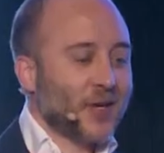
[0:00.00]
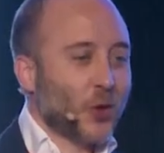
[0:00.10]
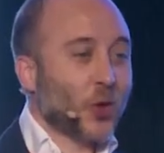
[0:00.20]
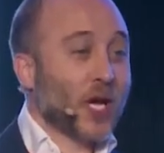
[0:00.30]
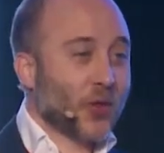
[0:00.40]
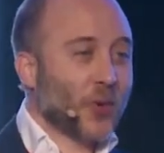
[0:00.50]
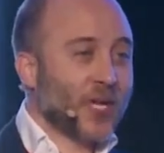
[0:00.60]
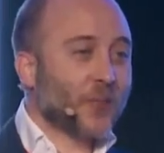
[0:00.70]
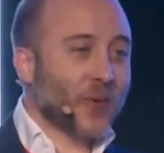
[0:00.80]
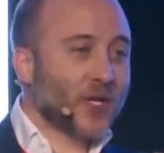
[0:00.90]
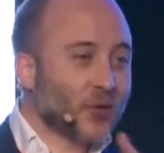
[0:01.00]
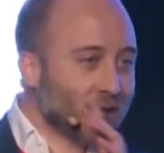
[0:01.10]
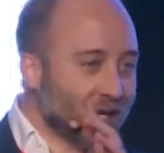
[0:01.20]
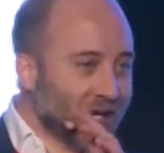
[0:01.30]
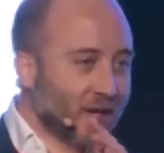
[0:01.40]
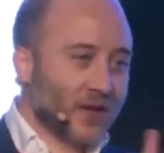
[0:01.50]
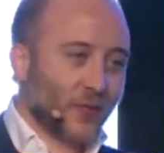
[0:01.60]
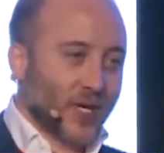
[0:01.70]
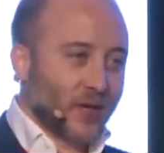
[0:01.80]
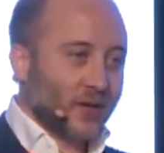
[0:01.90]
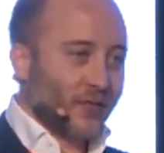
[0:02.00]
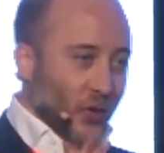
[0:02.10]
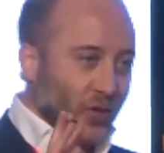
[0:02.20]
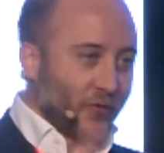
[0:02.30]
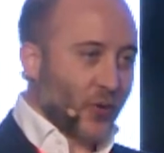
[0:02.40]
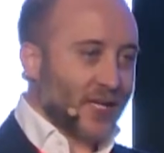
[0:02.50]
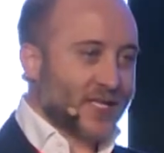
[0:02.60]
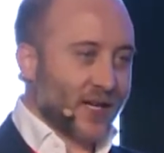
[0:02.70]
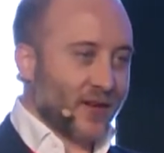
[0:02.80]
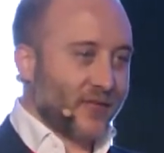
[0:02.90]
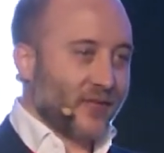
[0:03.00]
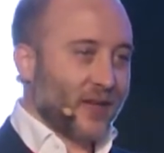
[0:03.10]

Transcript: You can 3D print today for the food itself.